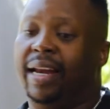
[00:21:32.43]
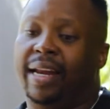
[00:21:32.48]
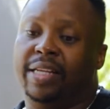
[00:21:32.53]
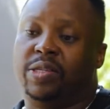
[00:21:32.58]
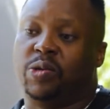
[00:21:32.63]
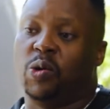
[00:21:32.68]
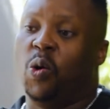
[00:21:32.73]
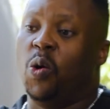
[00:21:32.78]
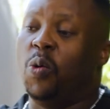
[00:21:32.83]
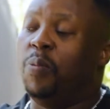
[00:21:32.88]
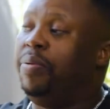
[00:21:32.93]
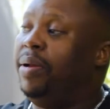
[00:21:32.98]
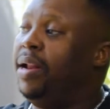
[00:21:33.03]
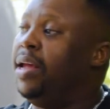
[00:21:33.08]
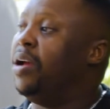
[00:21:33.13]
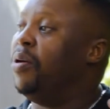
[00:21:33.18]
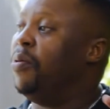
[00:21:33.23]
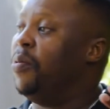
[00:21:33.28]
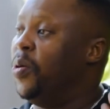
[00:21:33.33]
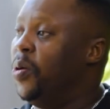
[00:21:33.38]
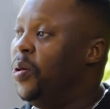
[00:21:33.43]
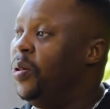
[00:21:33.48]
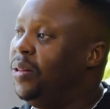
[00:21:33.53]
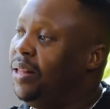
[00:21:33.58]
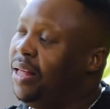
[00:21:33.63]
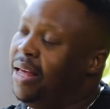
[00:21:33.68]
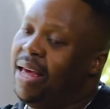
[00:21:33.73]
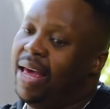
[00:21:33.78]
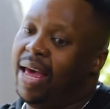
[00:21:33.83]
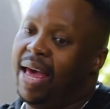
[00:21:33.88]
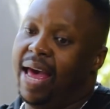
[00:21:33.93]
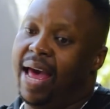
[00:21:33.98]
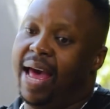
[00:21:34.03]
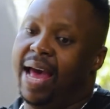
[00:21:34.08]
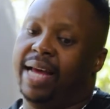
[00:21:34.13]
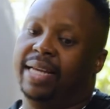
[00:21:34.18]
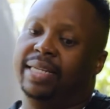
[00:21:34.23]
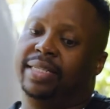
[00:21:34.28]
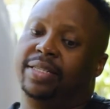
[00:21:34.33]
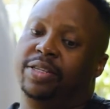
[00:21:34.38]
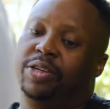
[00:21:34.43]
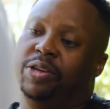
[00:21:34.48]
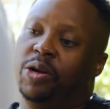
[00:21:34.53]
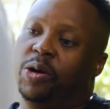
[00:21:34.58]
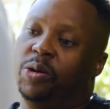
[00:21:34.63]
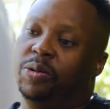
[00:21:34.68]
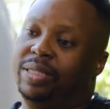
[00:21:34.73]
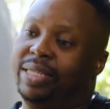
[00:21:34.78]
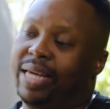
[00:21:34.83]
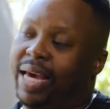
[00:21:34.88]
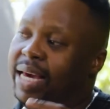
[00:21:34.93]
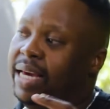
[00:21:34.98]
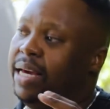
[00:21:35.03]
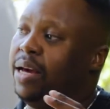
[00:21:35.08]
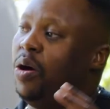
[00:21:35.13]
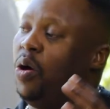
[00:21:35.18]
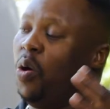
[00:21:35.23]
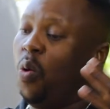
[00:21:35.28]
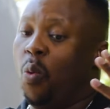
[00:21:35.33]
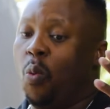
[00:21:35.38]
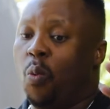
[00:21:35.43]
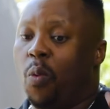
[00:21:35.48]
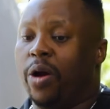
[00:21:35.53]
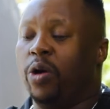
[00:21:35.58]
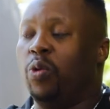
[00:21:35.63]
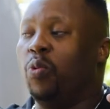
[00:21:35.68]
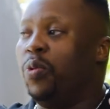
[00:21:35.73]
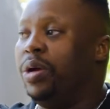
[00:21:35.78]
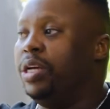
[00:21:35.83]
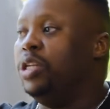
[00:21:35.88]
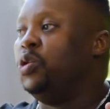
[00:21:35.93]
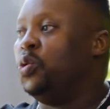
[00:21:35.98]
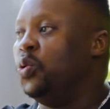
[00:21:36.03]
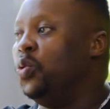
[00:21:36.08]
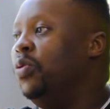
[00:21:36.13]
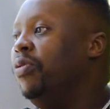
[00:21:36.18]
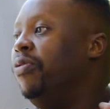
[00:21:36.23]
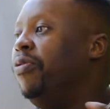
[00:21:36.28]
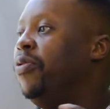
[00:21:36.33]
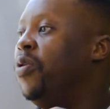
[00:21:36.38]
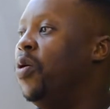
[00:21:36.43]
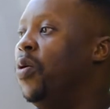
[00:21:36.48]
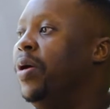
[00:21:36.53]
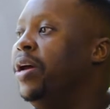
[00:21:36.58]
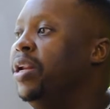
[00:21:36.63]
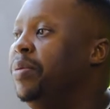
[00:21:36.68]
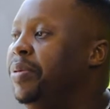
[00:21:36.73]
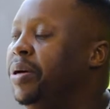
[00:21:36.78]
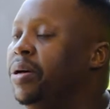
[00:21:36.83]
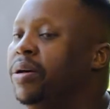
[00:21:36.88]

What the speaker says: Let's all play a role and, you know, take what we do forward.